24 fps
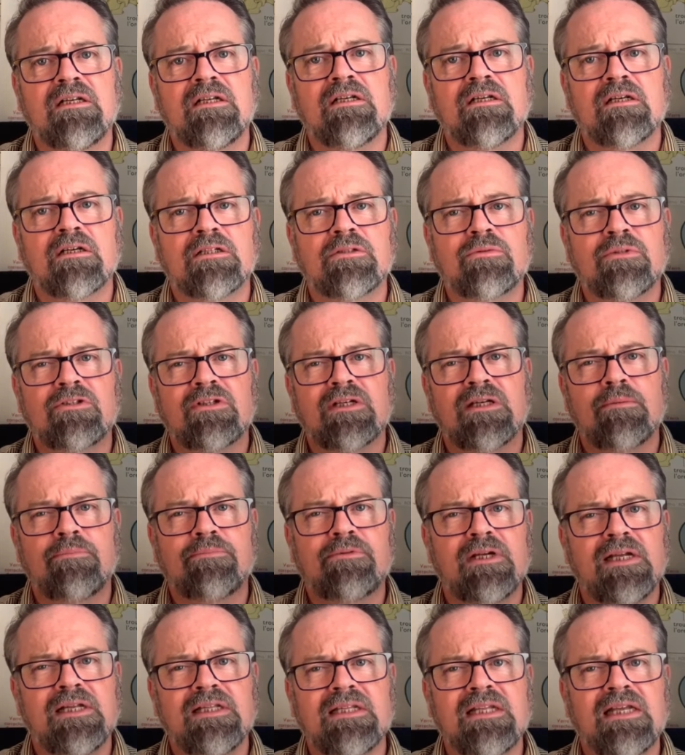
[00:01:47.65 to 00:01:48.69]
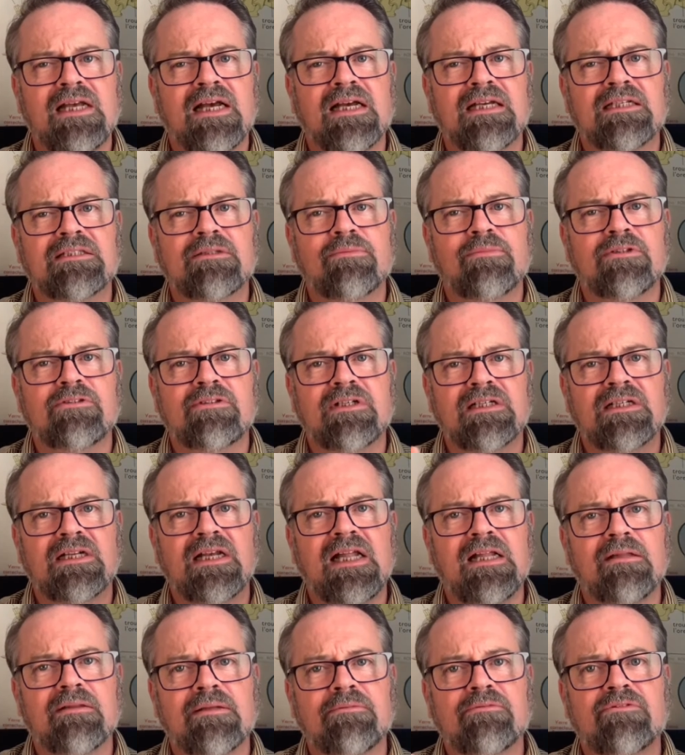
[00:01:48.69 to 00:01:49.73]
because we're trying to break the ice and we're trying to
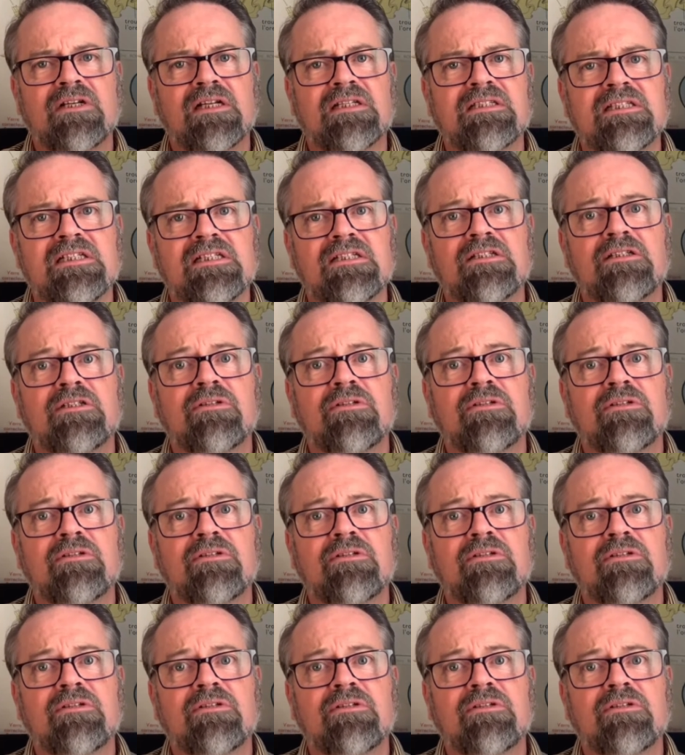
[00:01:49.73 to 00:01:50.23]
help them transition